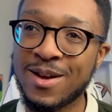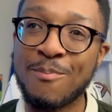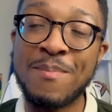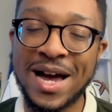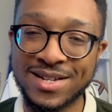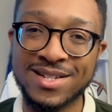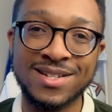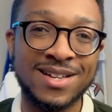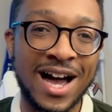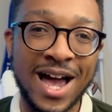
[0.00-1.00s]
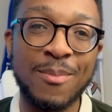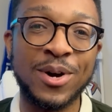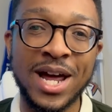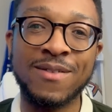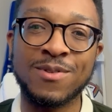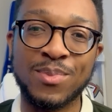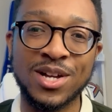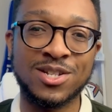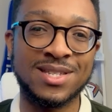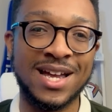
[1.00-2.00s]
mad. I am going to have to
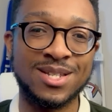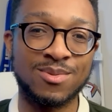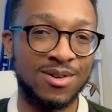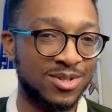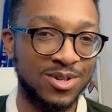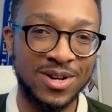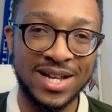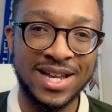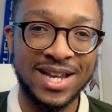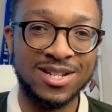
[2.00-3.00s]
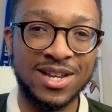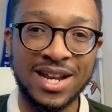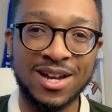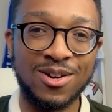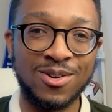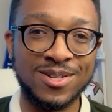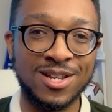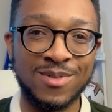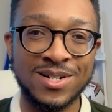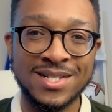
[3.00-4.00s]
purchase that as well. So it's looking like a long
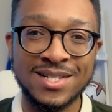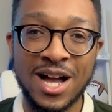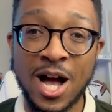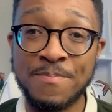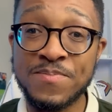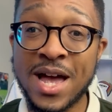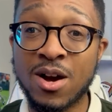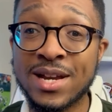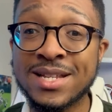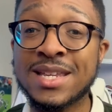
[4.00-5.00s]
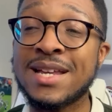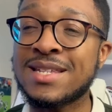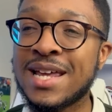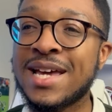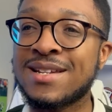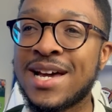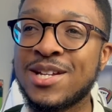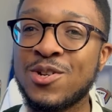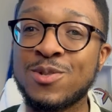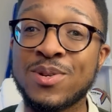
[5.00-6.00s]
summer. Now, let's get to the headline
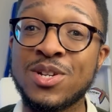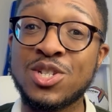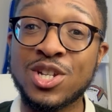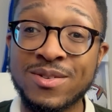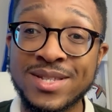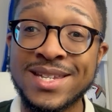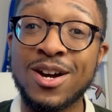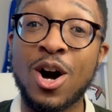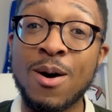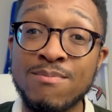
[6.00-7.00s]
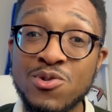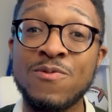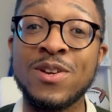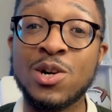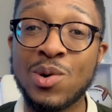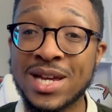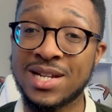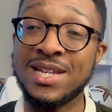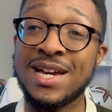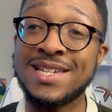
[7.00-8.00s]
news because Chelsea are moving
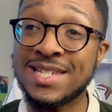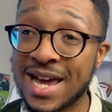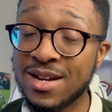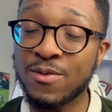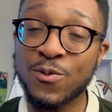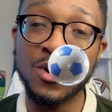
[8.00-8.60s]
quickly again for